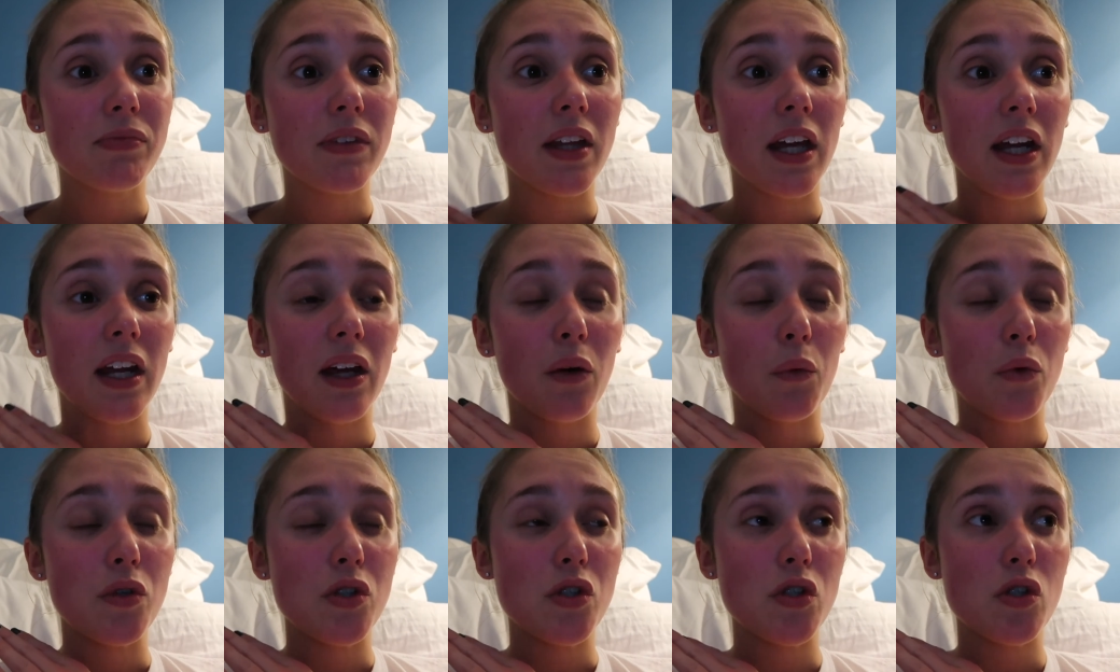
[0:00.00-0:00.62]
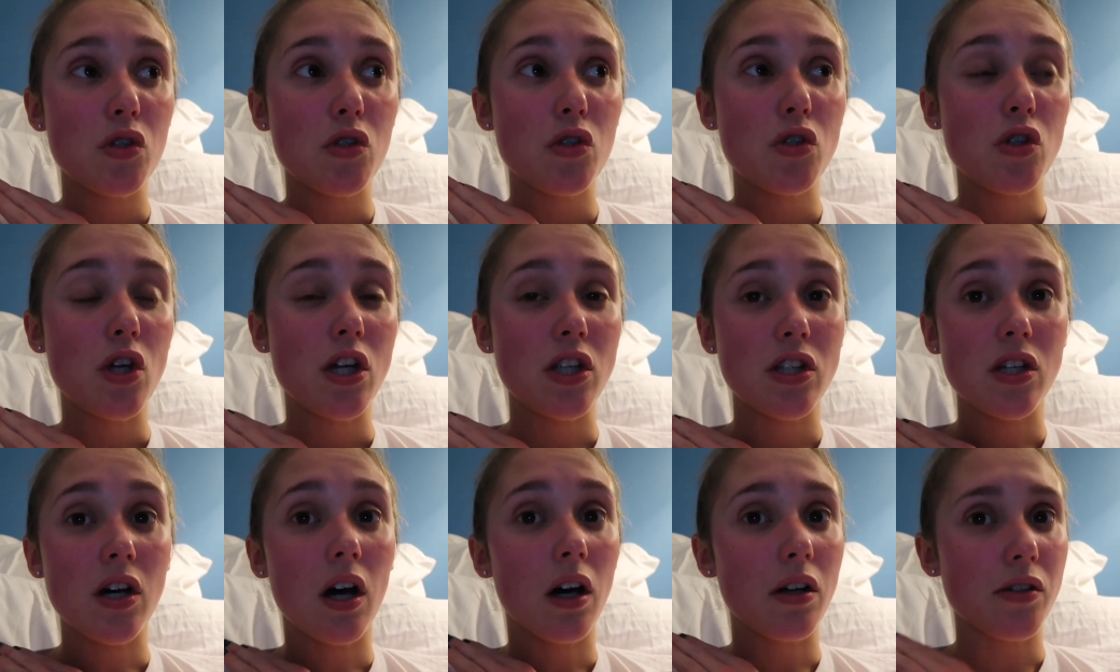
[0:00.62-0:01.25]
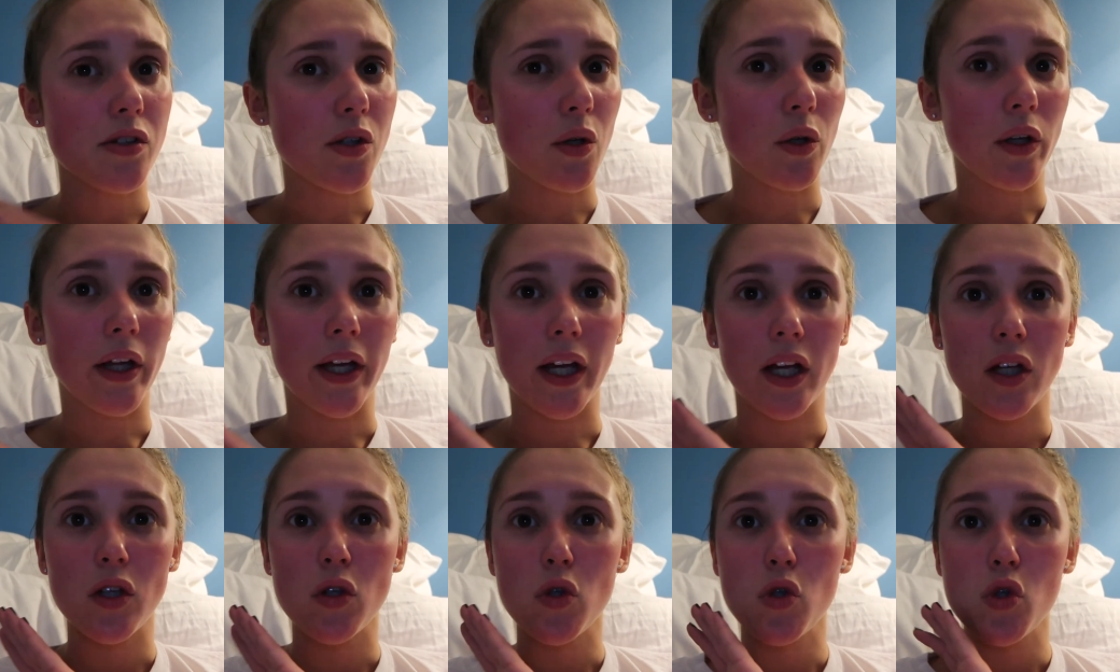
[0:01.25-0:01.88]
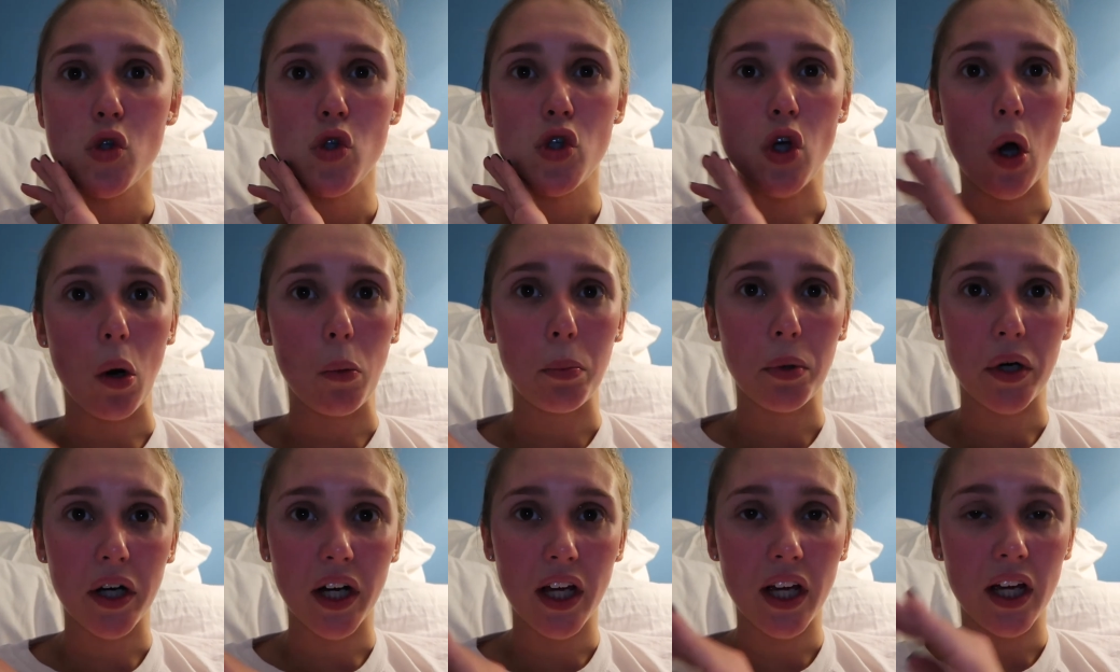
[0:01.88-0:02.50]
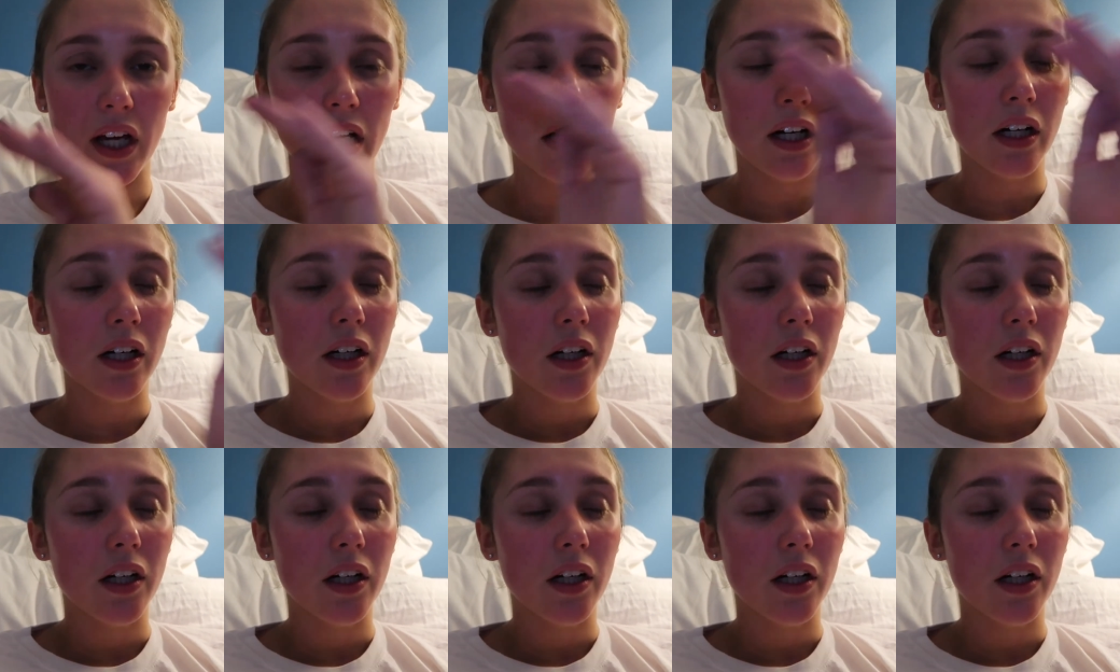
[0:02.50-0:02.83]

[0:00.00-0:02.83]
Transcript: and it was, it's also like so pretty.